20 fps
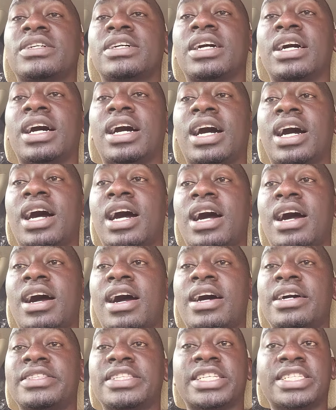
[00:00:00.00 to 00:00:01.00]

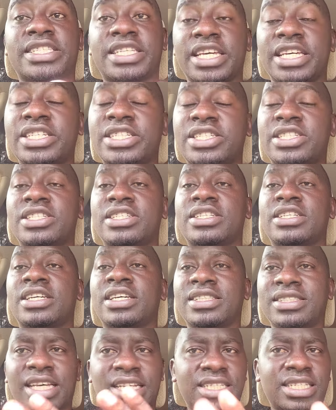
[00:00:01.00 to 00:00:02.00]
the stage.
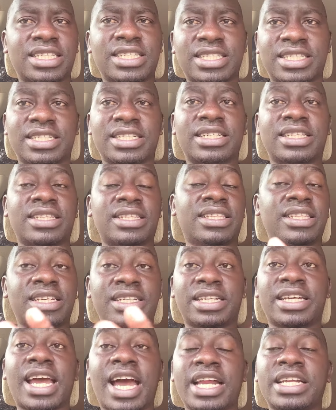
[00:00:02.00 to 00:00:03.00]
That is
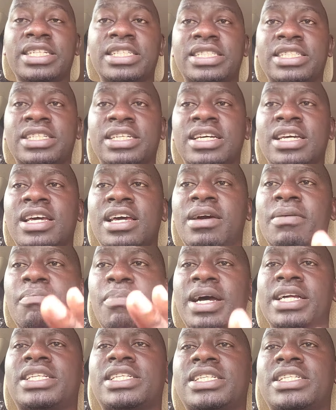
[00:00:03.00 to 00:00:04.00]
the reality.
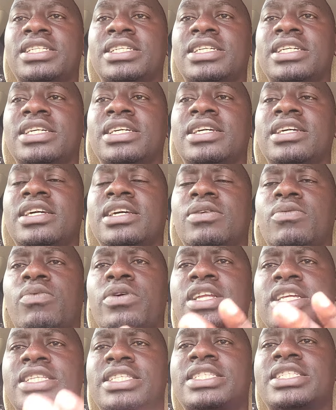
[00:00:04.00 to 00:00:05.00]
But
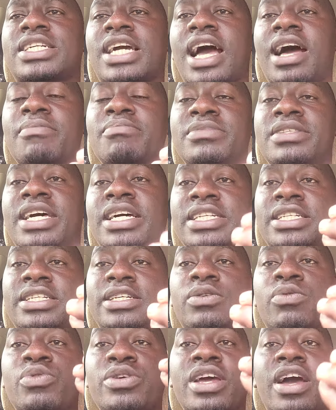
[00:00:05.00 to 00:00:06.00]
when it comes that
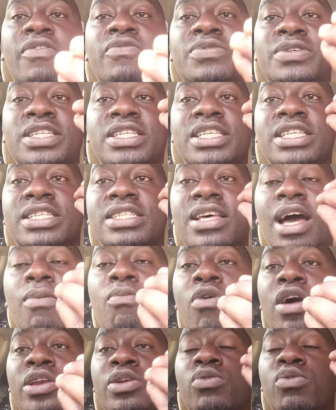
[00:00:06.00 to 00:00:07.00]
we have
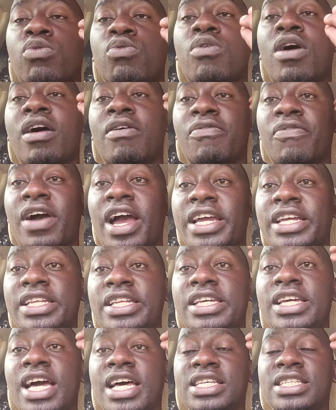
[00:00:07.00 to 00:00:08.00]
someone who have
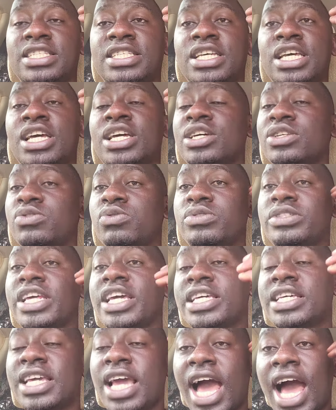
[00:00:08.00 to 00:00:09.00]
ideas to
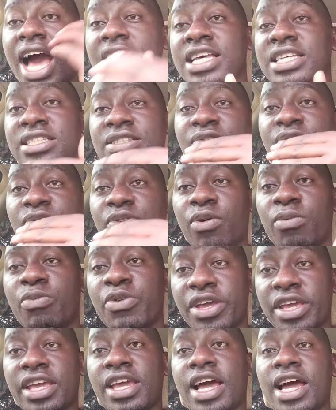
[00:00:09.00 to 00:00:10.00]
take us from
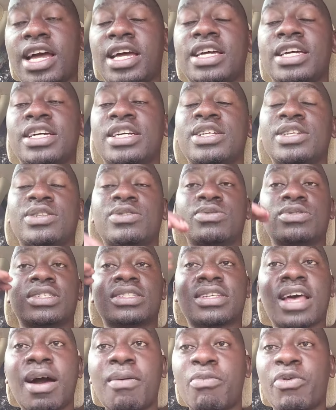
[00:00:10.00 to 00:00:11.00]
here to
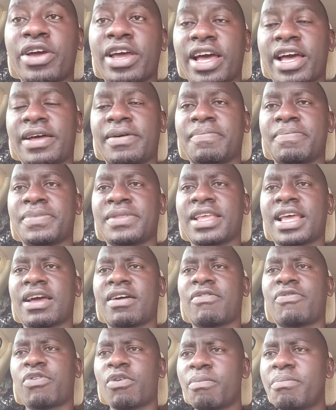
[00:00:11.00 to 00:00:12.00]
somewhere,
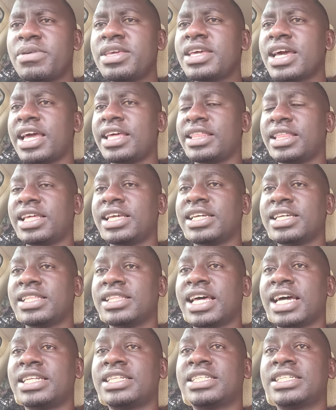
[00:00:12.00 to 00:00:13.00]
for me, I think
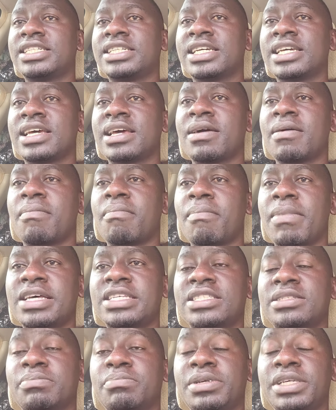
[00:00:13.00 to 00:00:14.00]
that
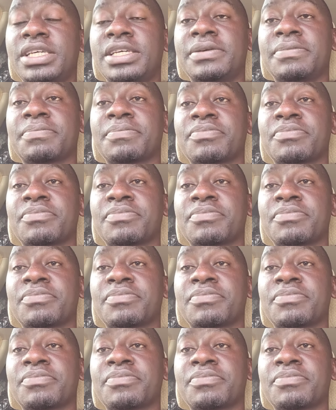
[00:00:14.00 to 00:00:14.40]
must be